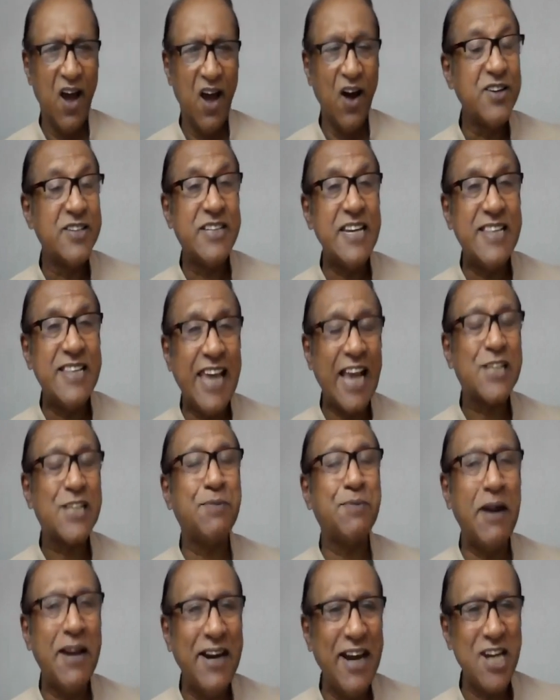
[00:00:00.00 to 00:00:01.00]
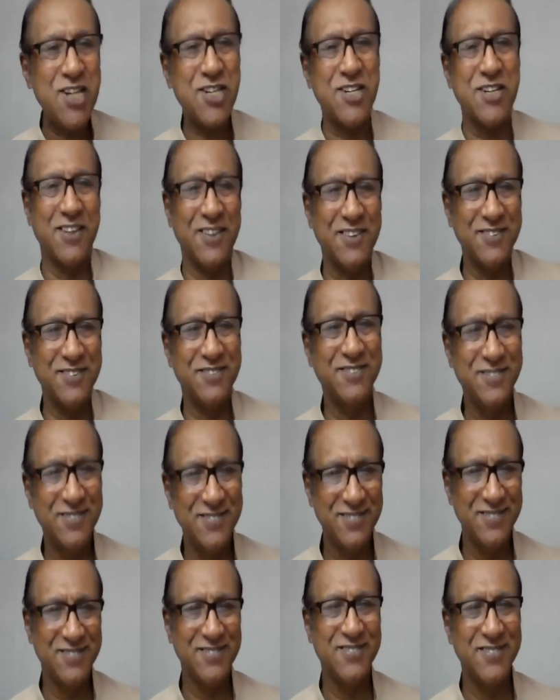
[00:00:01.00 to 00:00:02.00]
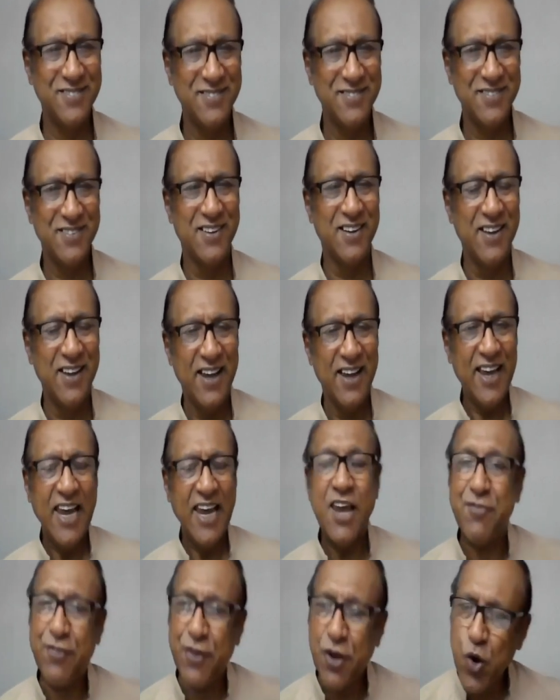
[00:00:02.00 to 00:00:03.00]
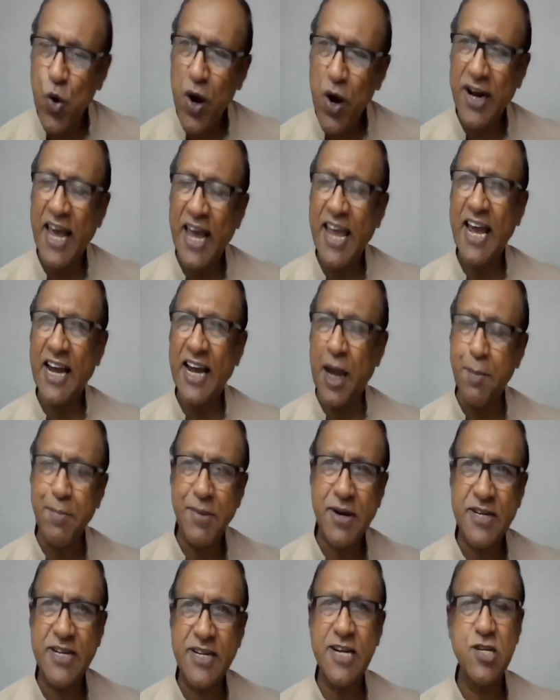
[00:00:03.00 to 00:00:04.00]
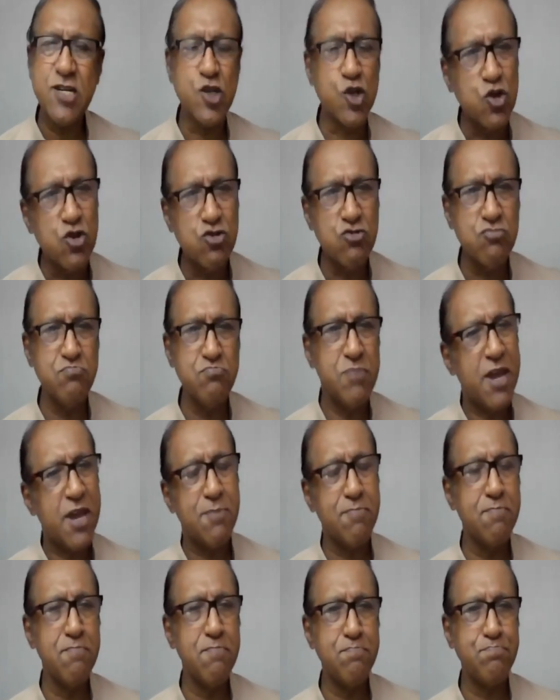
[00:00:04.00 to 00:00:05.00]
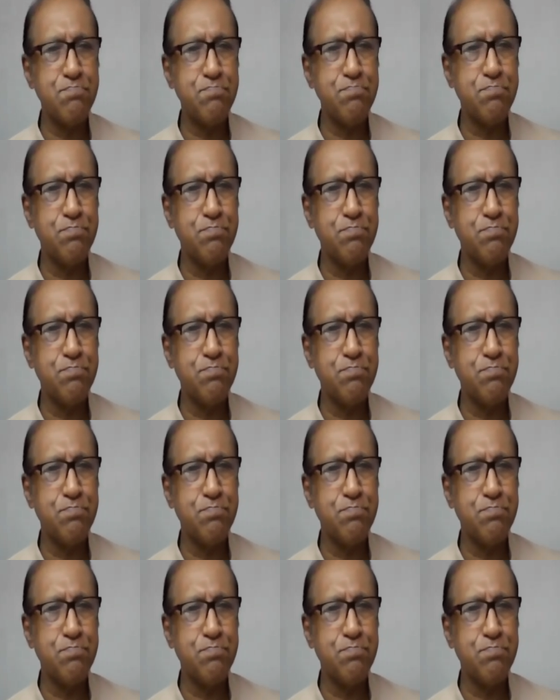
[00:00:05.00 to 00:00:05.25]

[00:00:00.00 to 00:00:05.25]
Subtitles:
and see the explanation. If you and I are committed to be